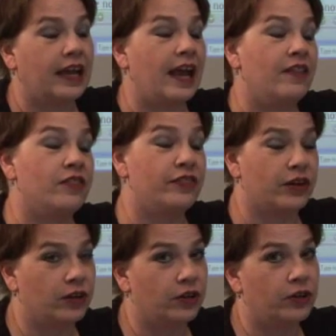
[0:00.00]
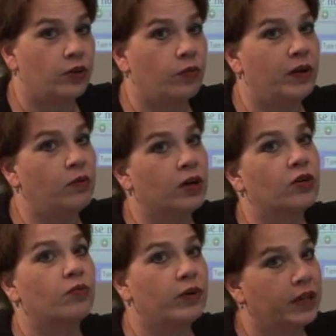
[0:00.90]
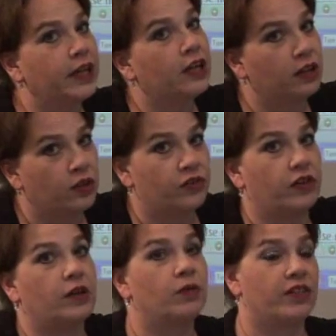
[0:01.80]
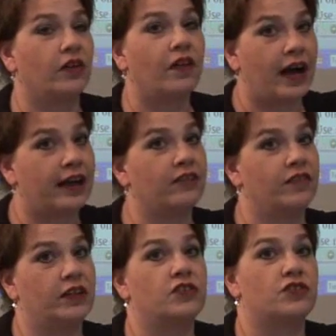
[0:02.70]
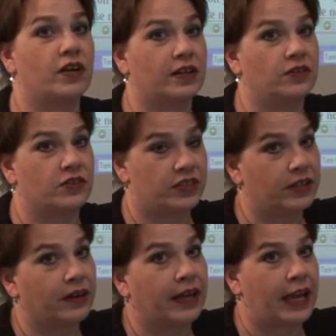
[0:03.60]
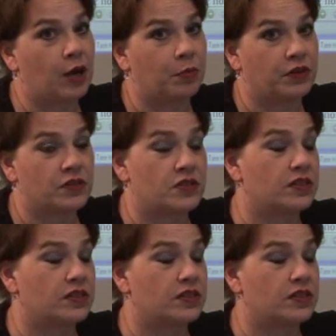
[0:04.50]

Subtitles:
And third, we work really closely with a lot of the instructors here on campus,